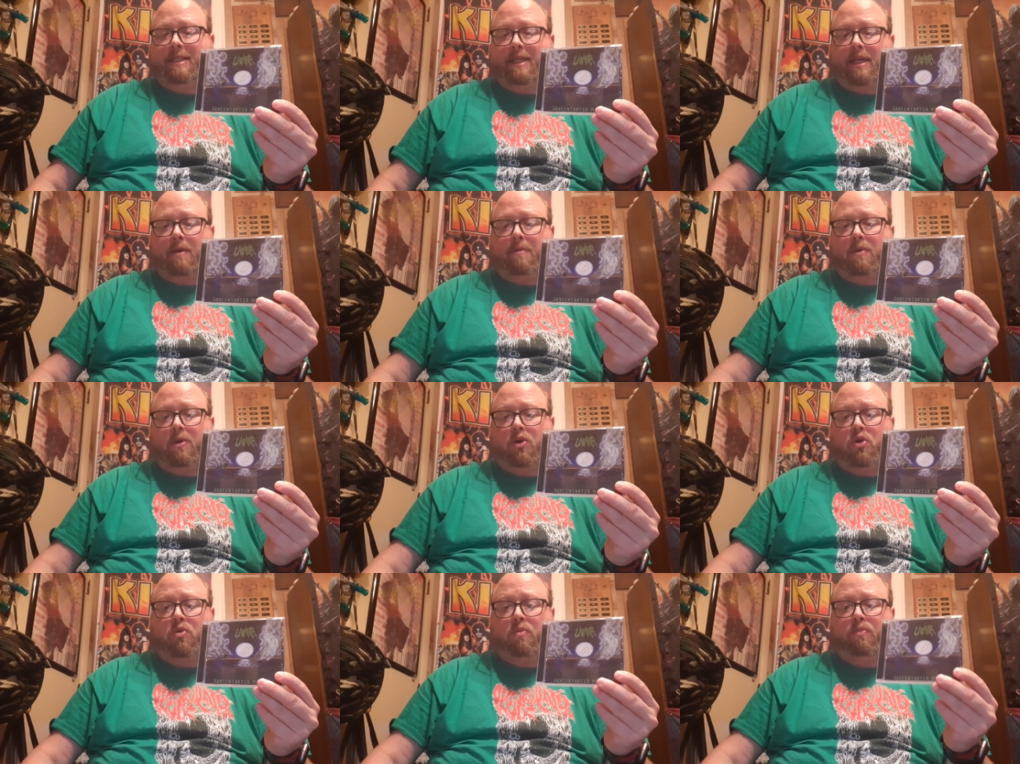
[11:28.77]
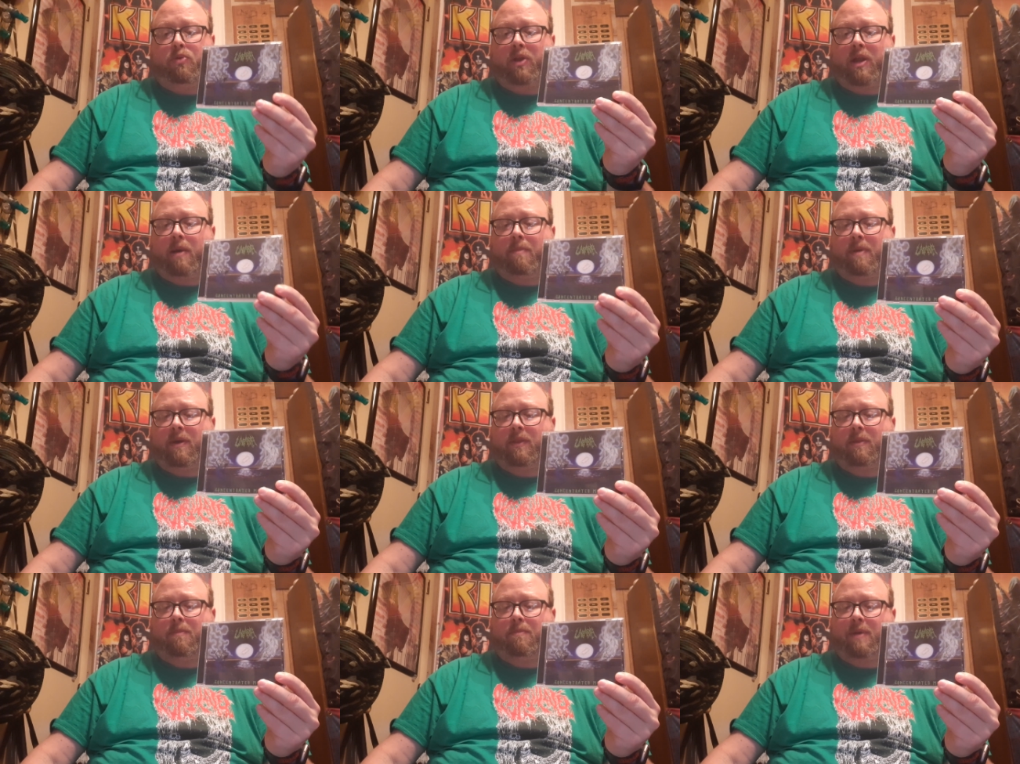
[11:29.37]
demo put out
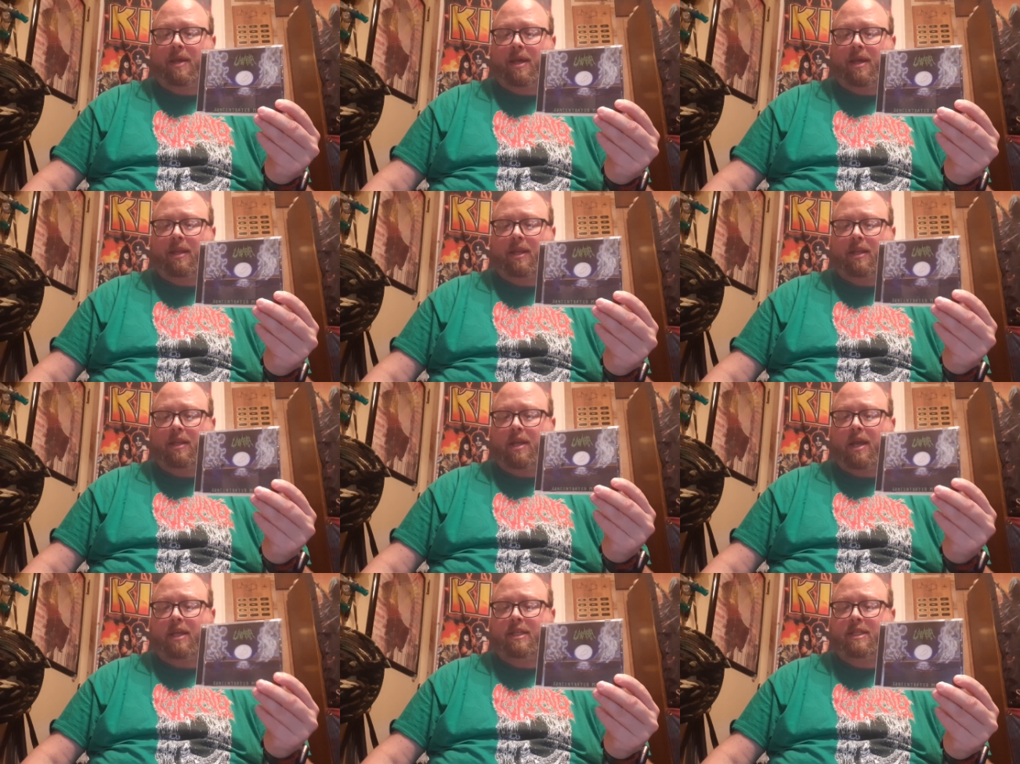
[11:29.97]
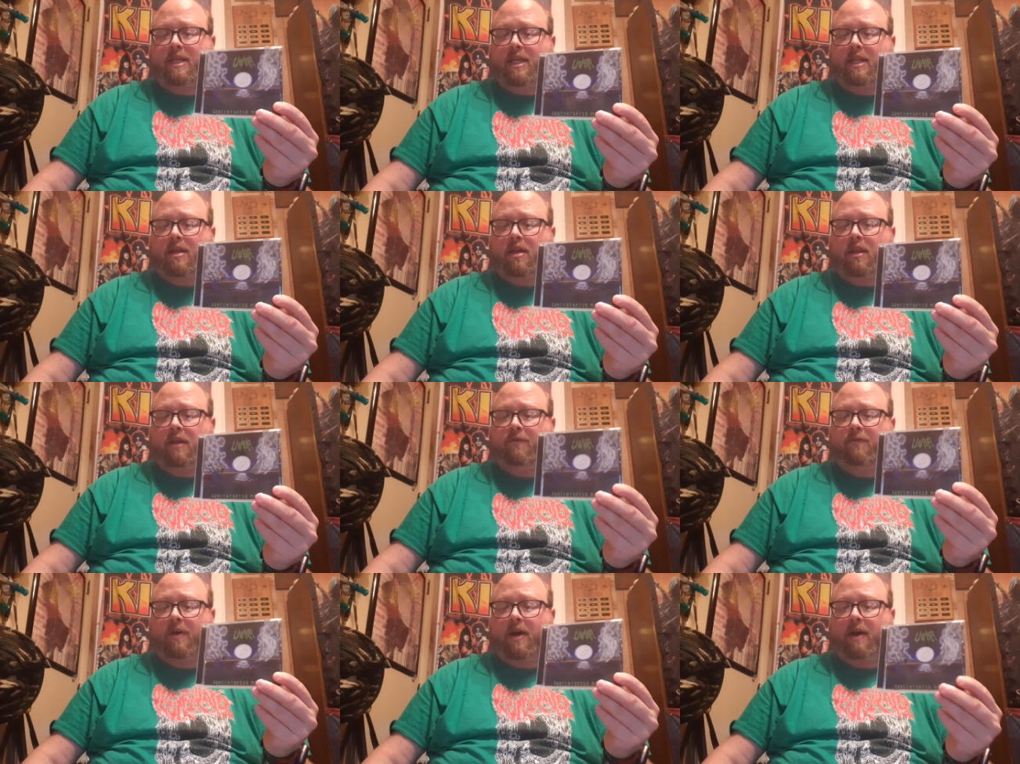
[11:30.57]
by the band in
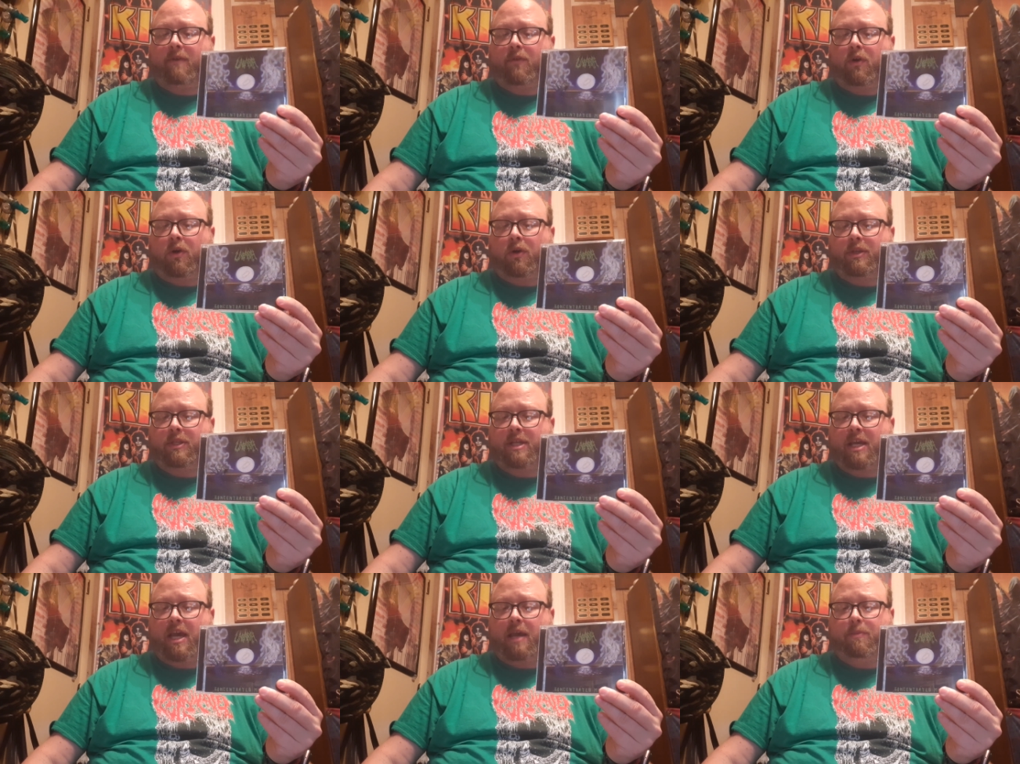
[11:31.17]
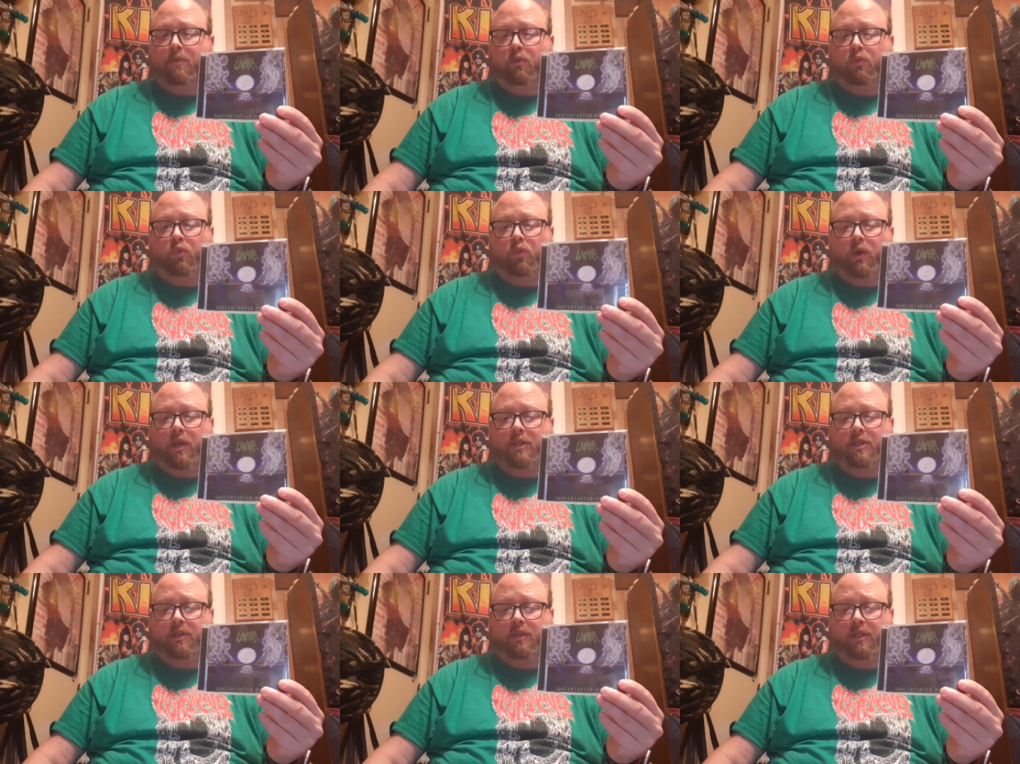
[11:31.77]
1995 on tape
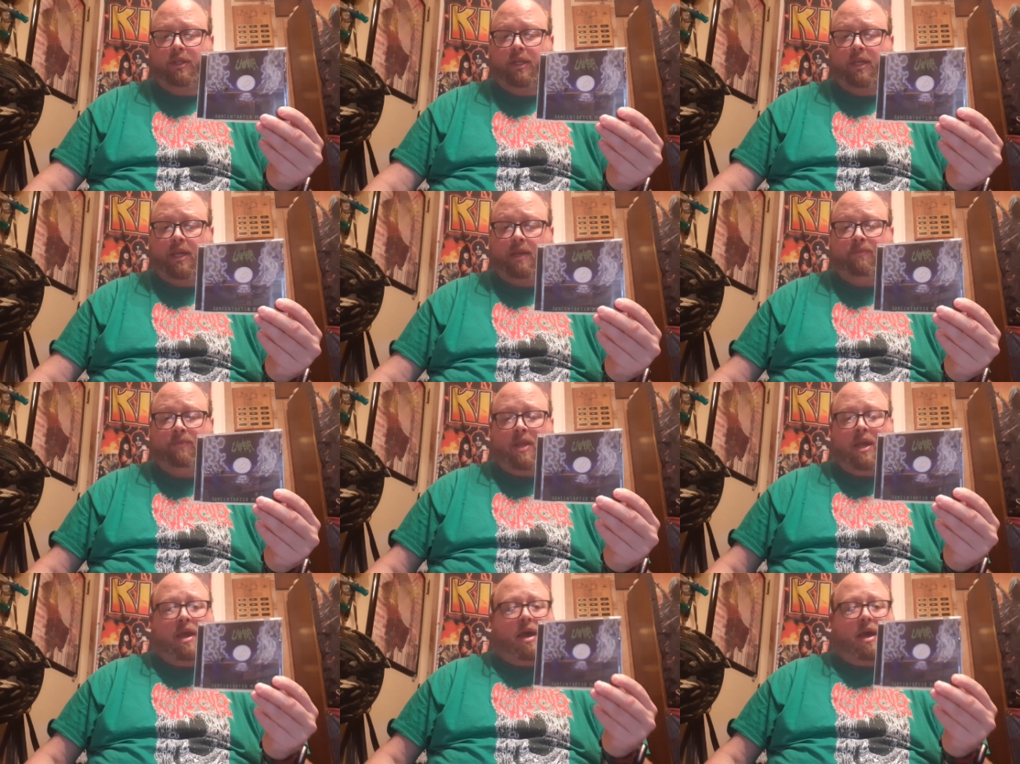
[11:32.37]
originally.